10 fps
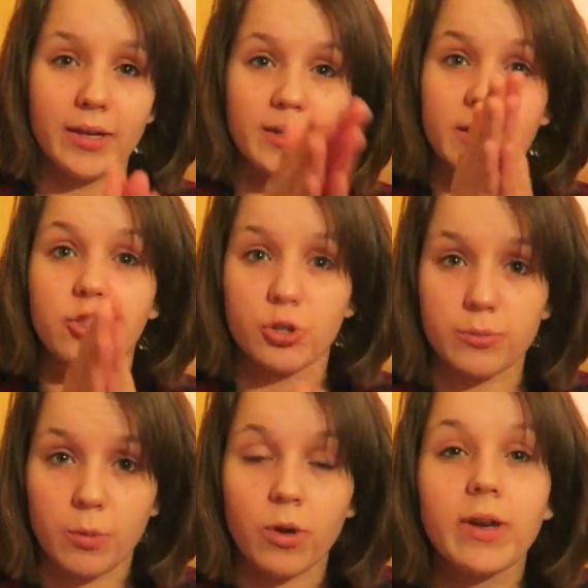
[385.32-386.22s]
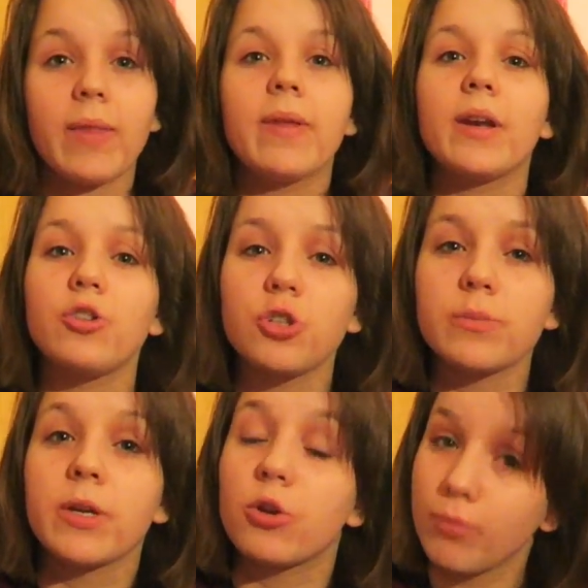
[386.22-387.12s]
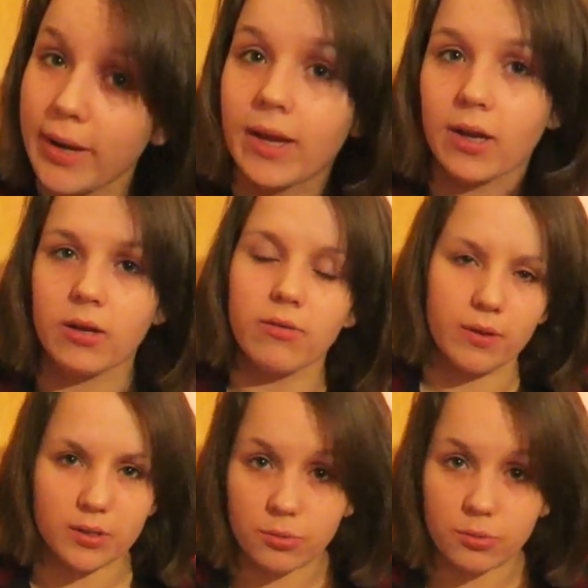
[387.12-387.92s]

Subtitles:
till I'd choose my one, and then I'd choose my career kind of thing.